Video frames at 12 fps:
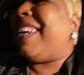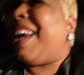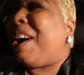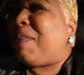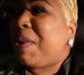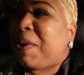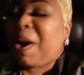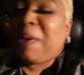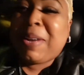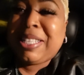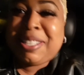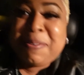Nah, we on our
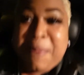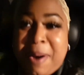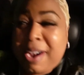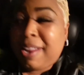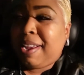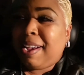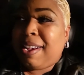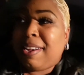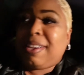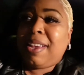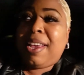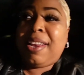way to the party, yeah.
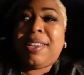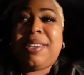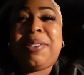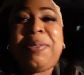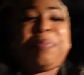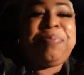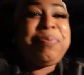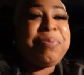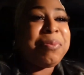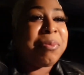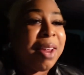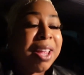And um,
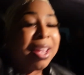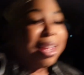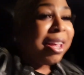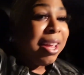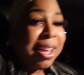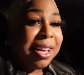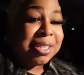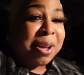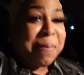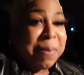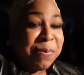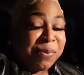it's
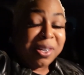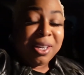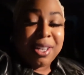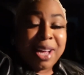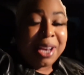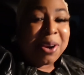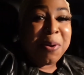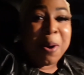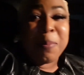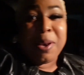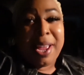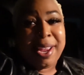gonna be fun. I know
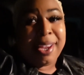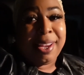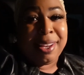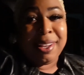I'm late.